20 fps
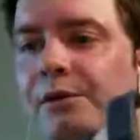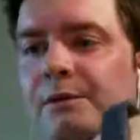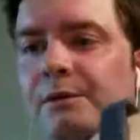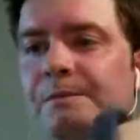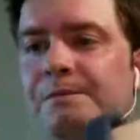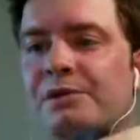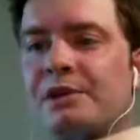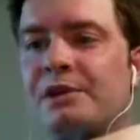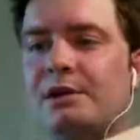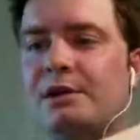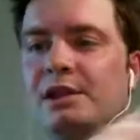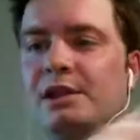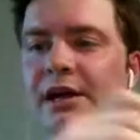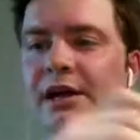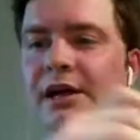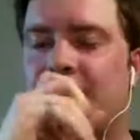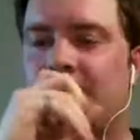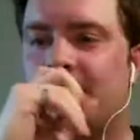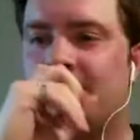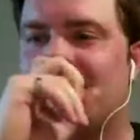
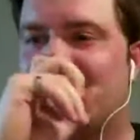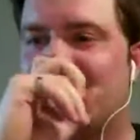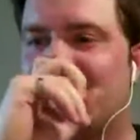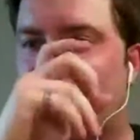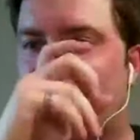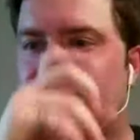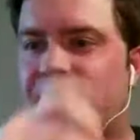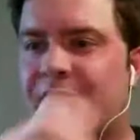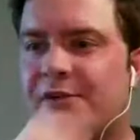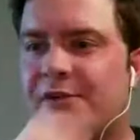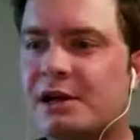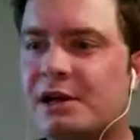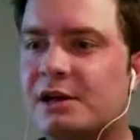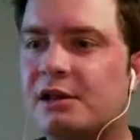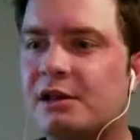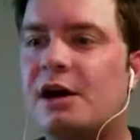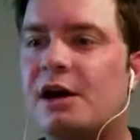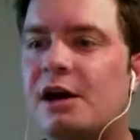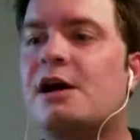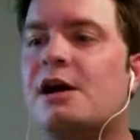I feel like a lot of
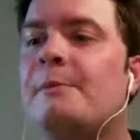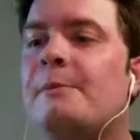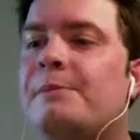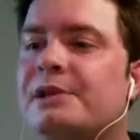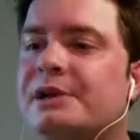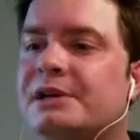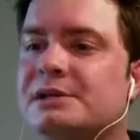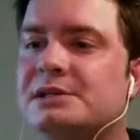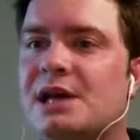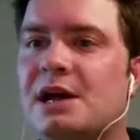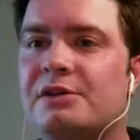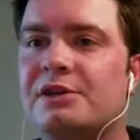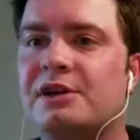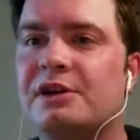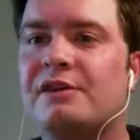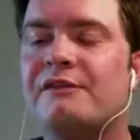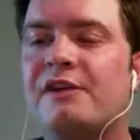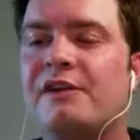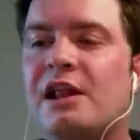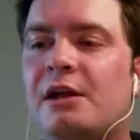companies now, they
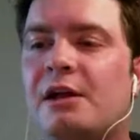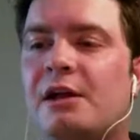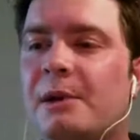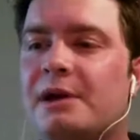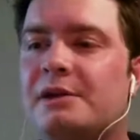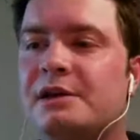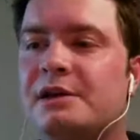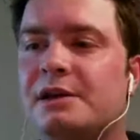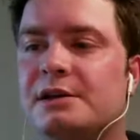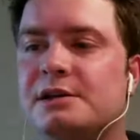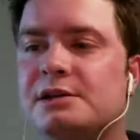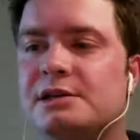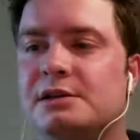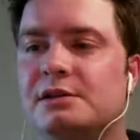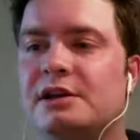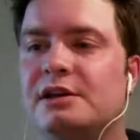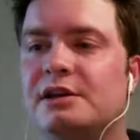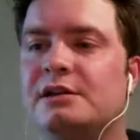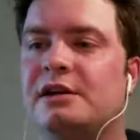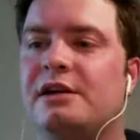develop ideas and
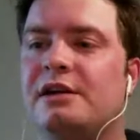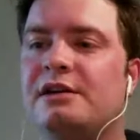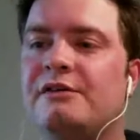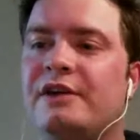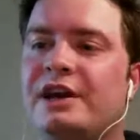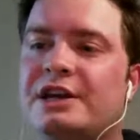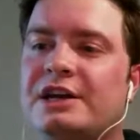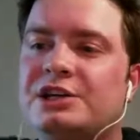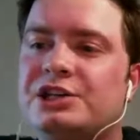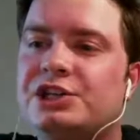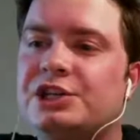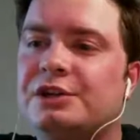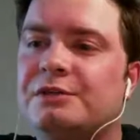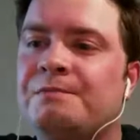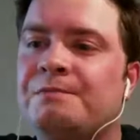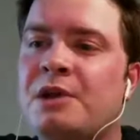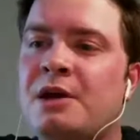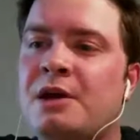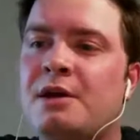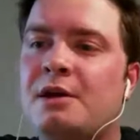innovation,
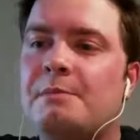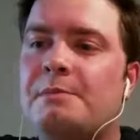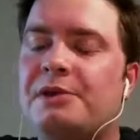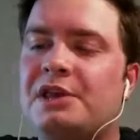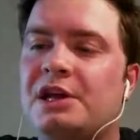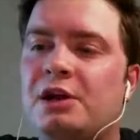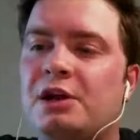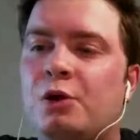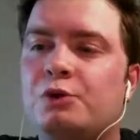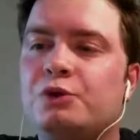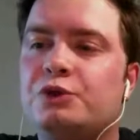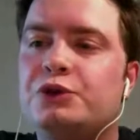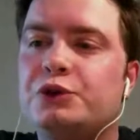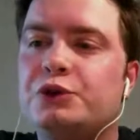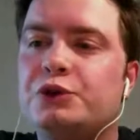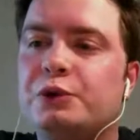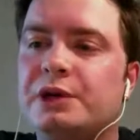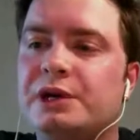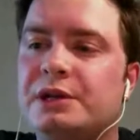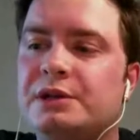but they don't do it
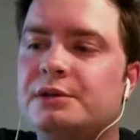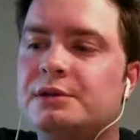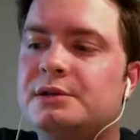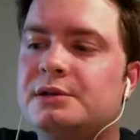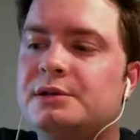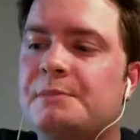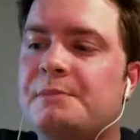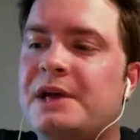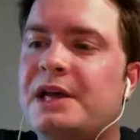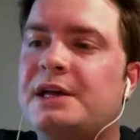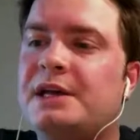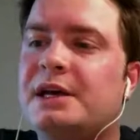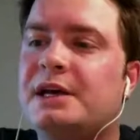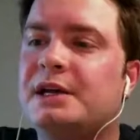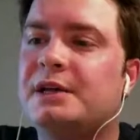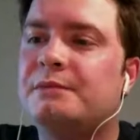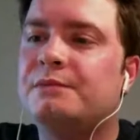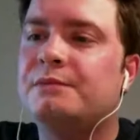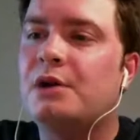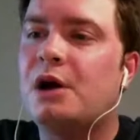to make it
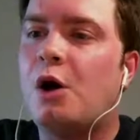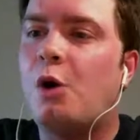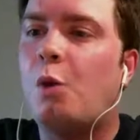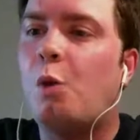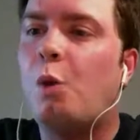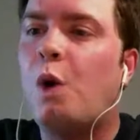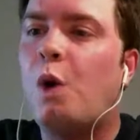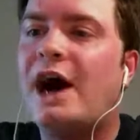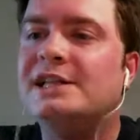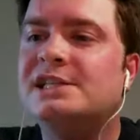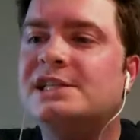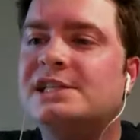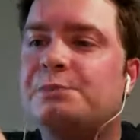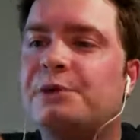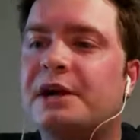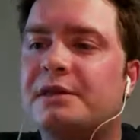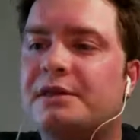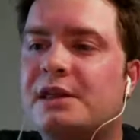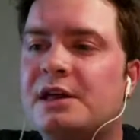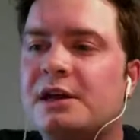a widespread
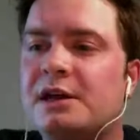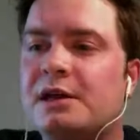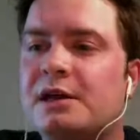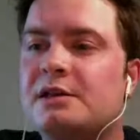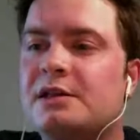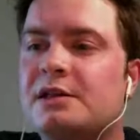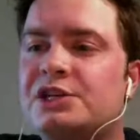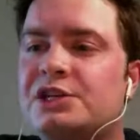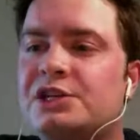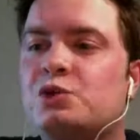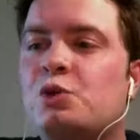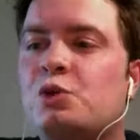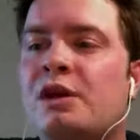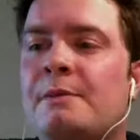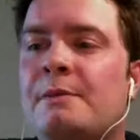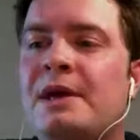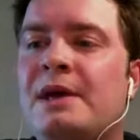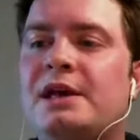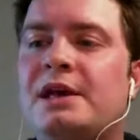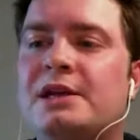thing. They just want to make
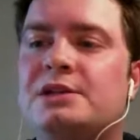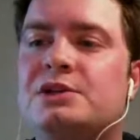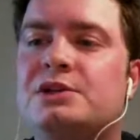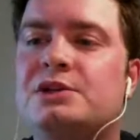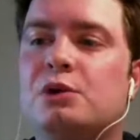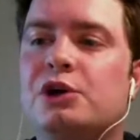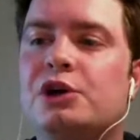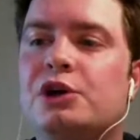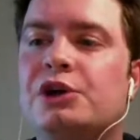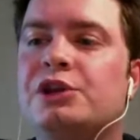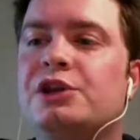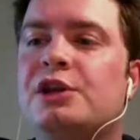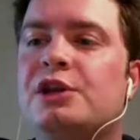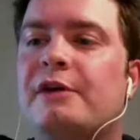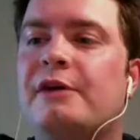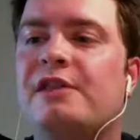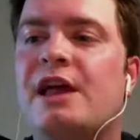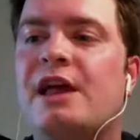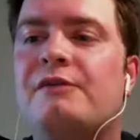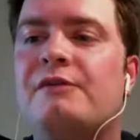it to a good enough
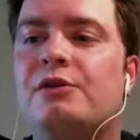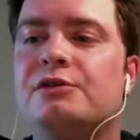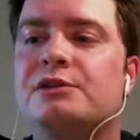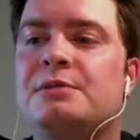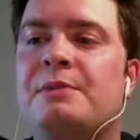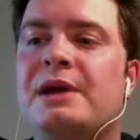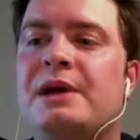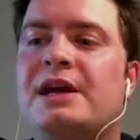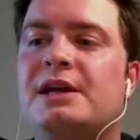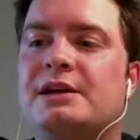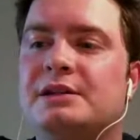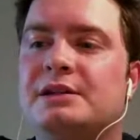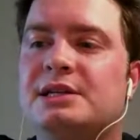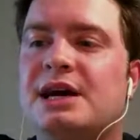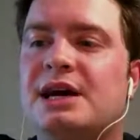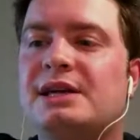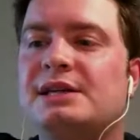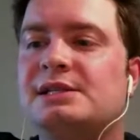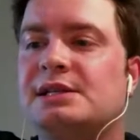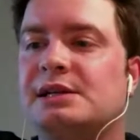level to make it
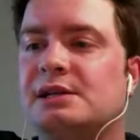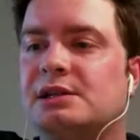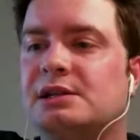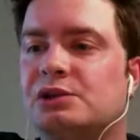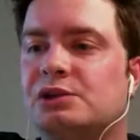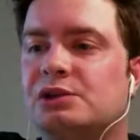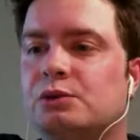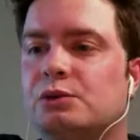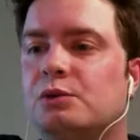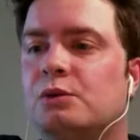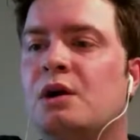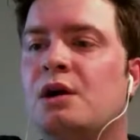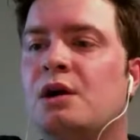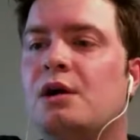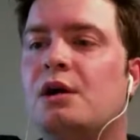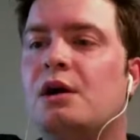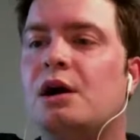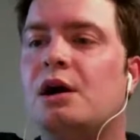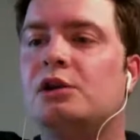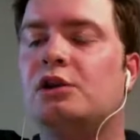enticing to a
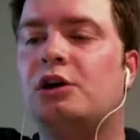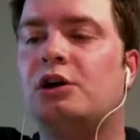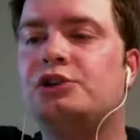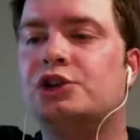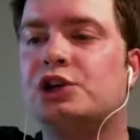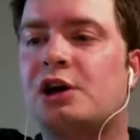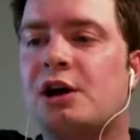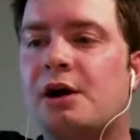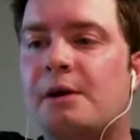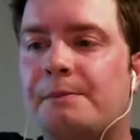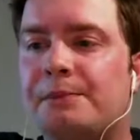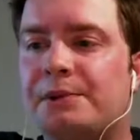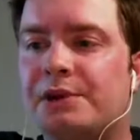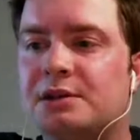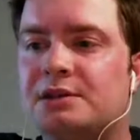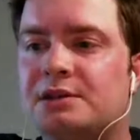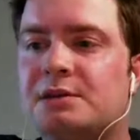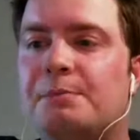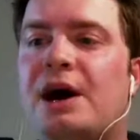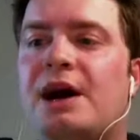larger company to
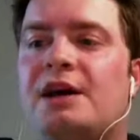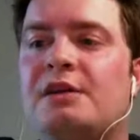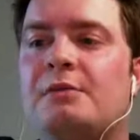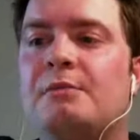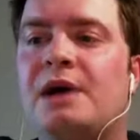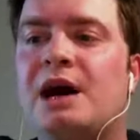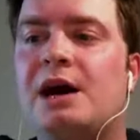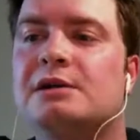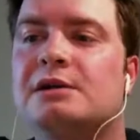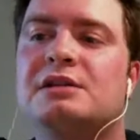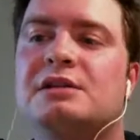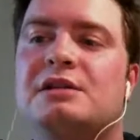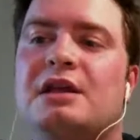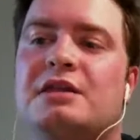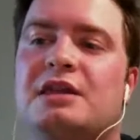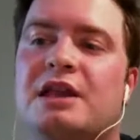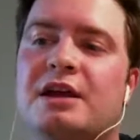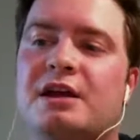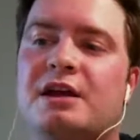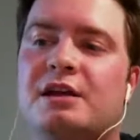buy them out, so that they
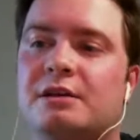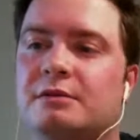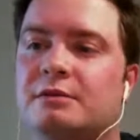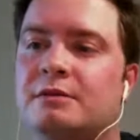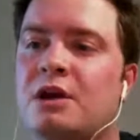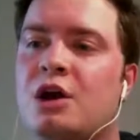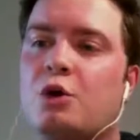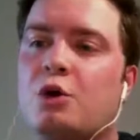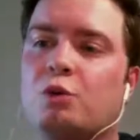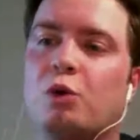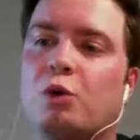can roll it